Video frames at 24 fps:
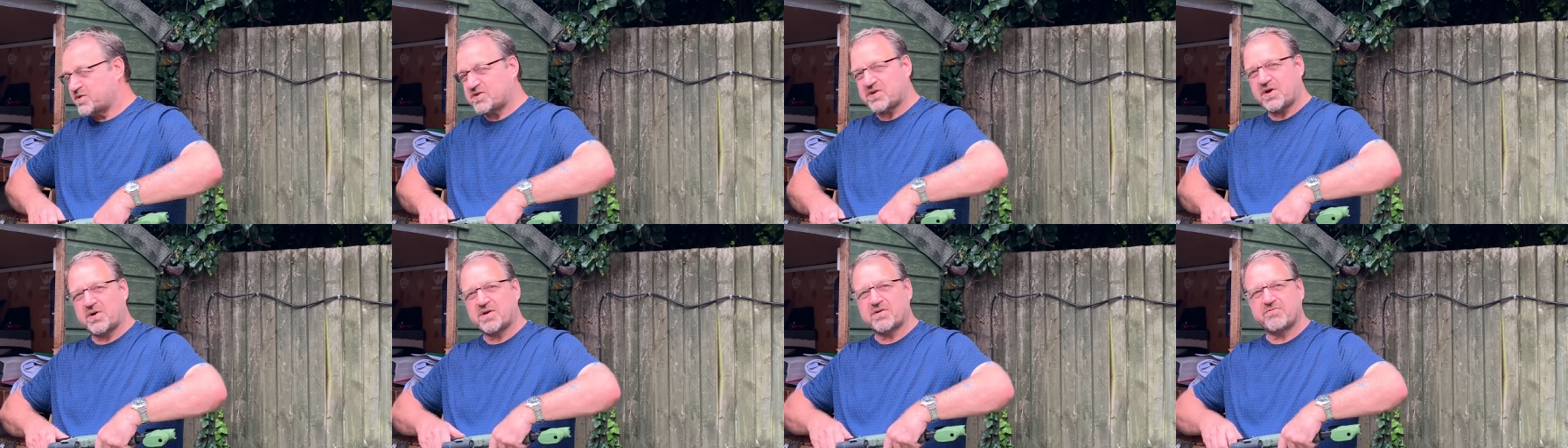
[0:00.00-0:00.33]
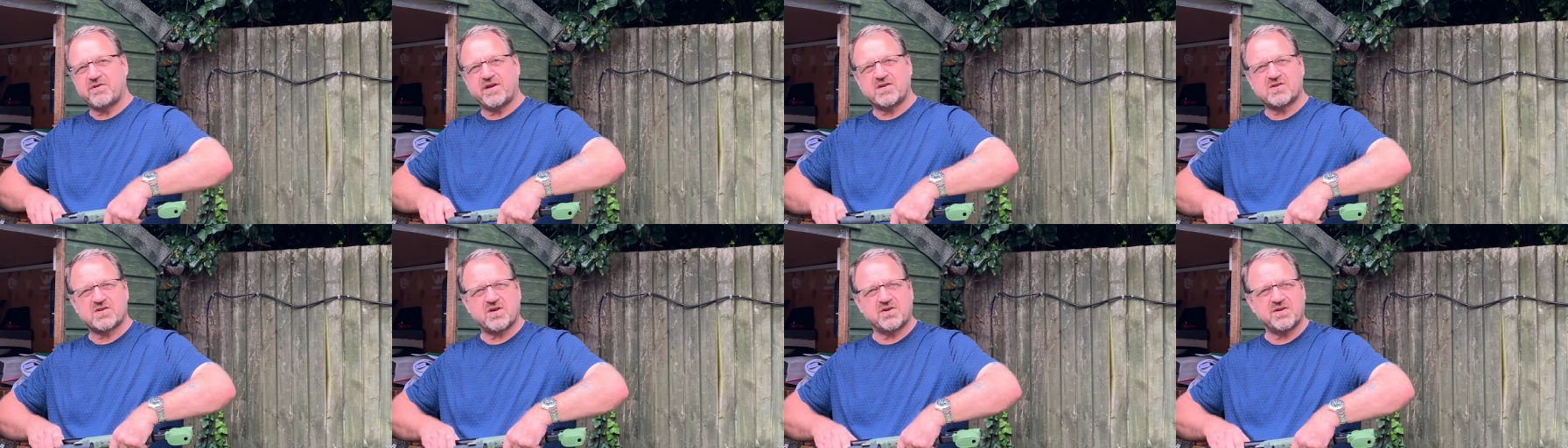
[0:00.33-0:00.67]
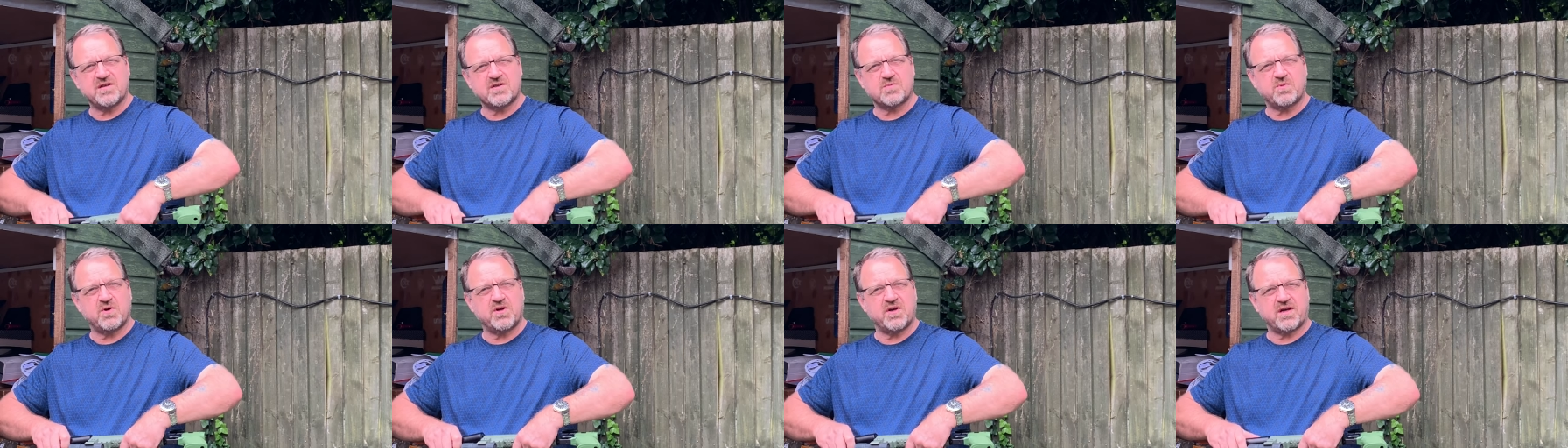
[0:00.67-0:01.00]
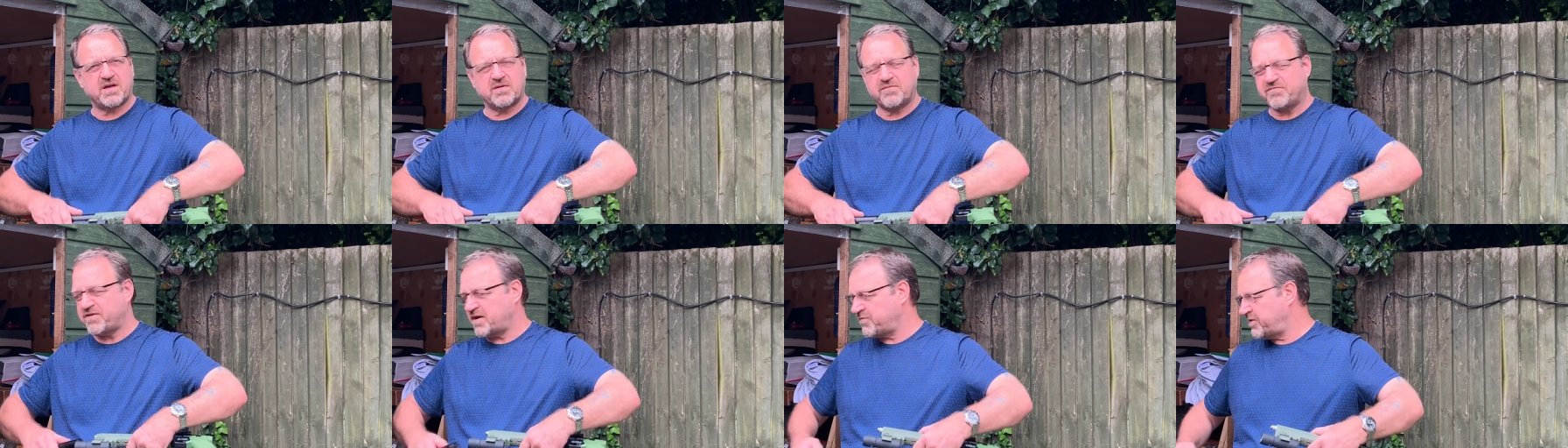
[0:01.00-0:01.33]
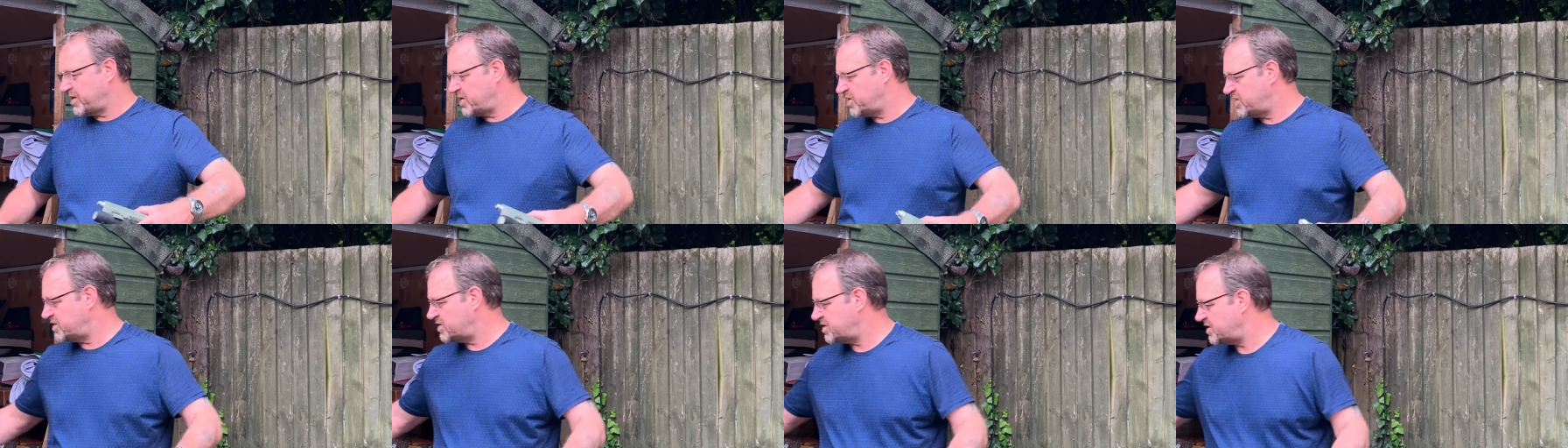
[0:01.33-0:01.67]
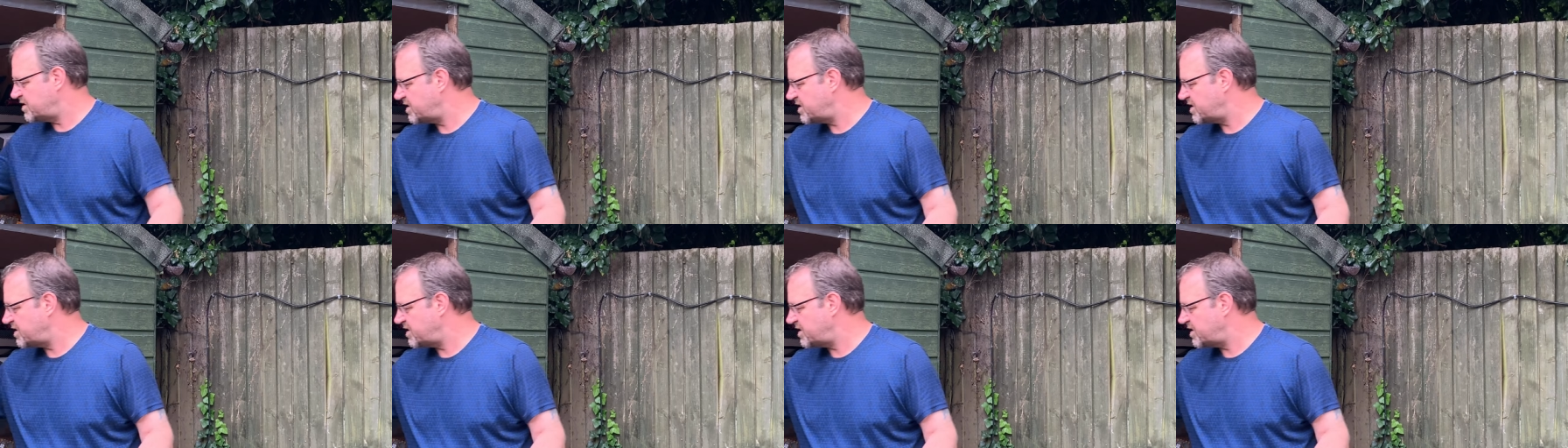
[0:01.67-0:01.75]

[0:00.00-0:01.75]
showing the Red Sight is working very good.